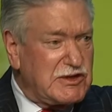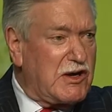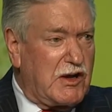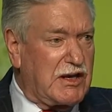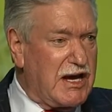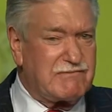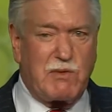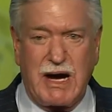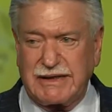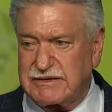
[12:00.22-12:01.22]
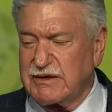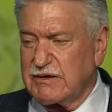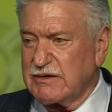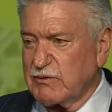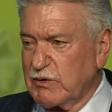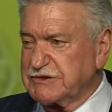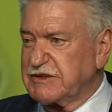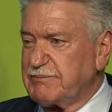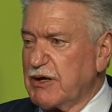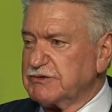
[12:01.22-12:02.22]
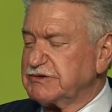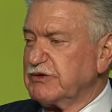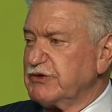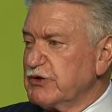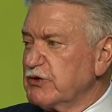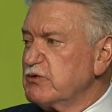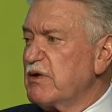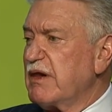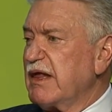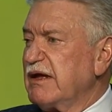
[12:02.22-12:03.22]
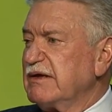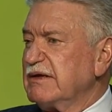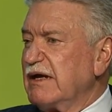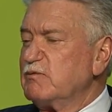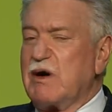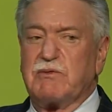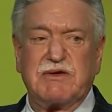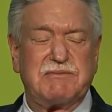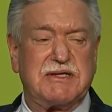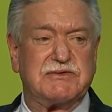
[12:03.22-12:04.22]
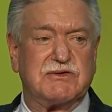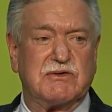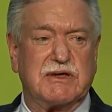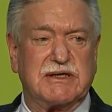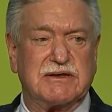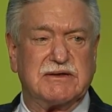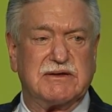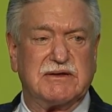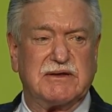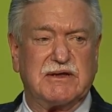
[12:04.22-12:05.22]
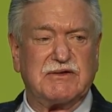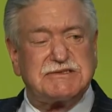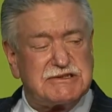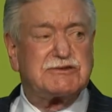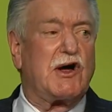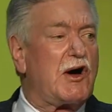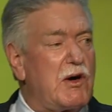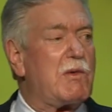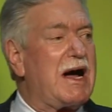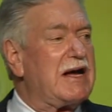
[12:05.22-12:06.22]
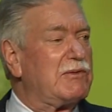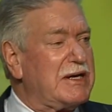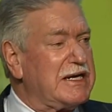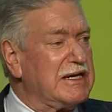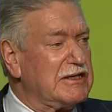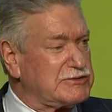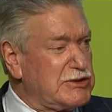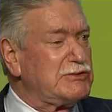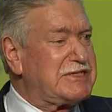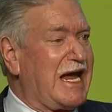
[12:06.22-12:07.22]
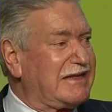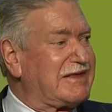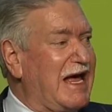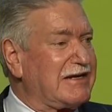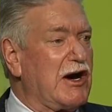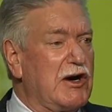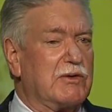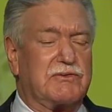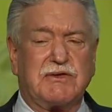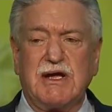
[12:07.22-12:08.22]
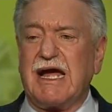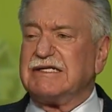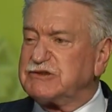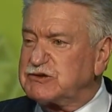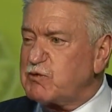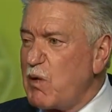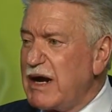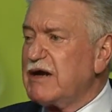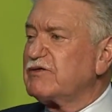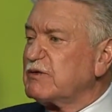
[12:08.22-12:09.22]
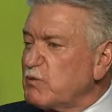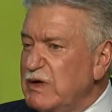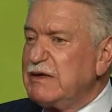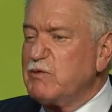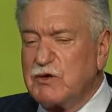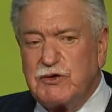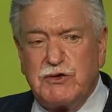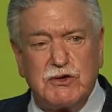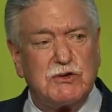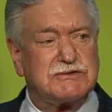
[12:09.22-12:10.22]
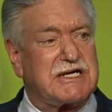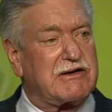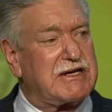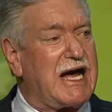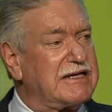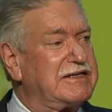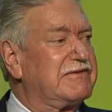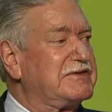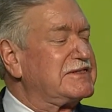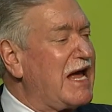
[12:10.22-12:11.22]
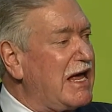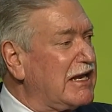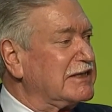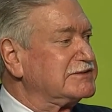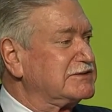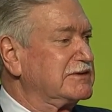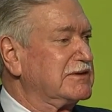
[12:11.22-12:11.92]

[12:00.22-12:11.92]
all of what we're supposed to do and what we've been doing. This is all why we do take that oath and swear that we will use our God given talents